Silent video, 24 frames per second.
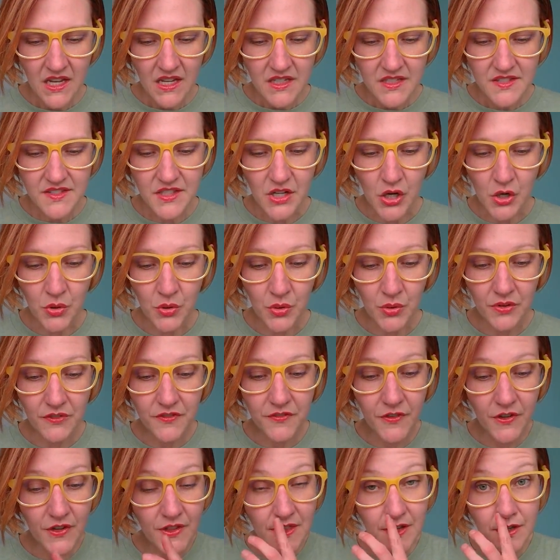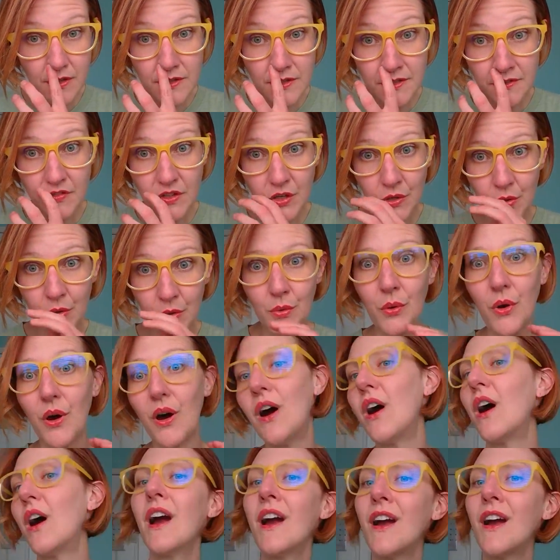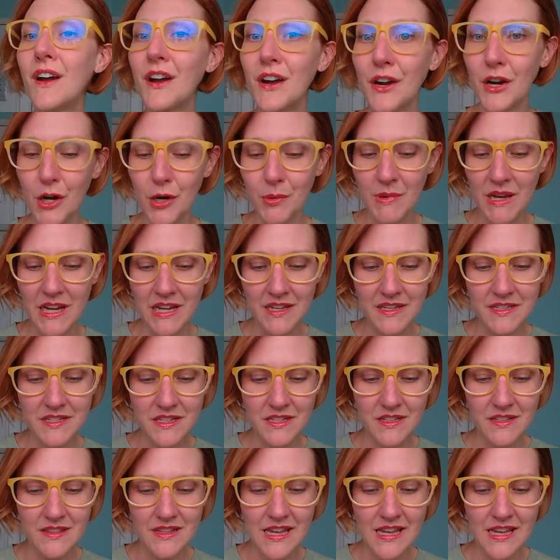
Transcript: So for those of you who are hermit,